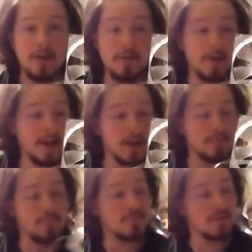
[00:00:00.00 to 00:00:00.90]
Okay,
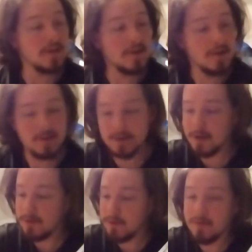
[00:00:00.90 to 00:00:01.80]

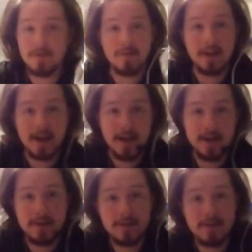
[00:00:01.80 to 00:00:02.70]
so
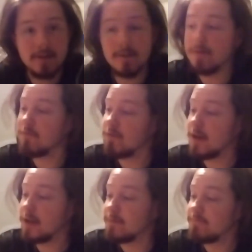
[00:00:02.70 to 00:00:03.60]
these,
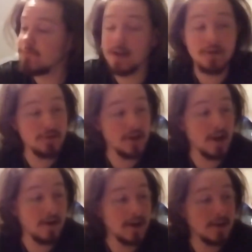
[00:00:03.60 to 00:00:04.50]
well, they're
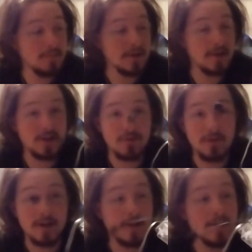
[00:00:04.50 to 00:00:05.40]
generic, but this
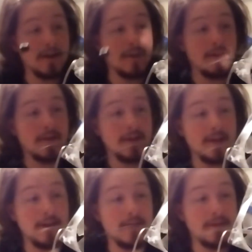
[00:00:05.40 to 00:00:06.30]
one
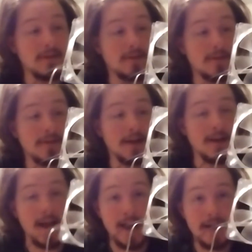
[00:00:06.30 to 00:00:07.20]
is
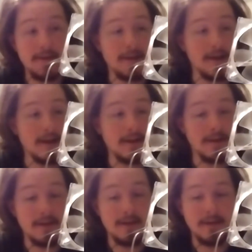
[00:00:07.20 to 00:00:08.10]
an Antec
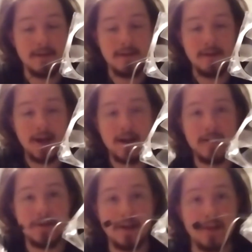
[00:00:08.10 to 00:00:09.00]
and
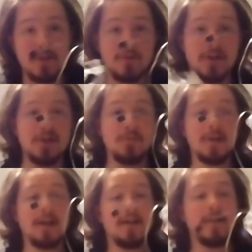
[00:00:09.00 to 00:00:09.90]
it's a three
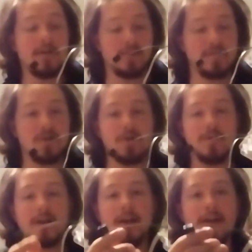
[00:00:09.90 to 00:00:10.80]
speed. I'll show
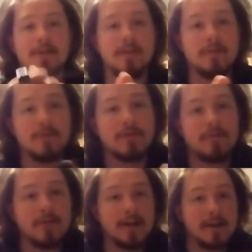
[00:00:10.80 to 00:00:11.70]
you guys real
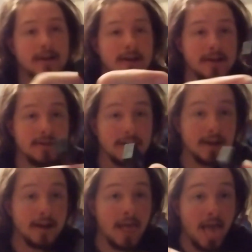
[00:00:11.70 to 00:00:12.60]
quick. It is
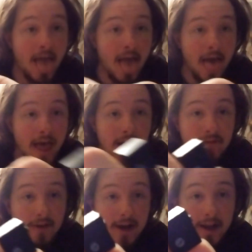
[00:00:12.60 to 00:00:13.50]
a,
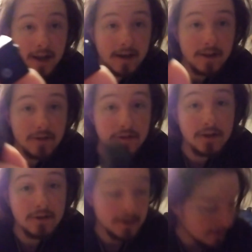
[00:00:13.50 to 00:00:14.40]
if I can get close to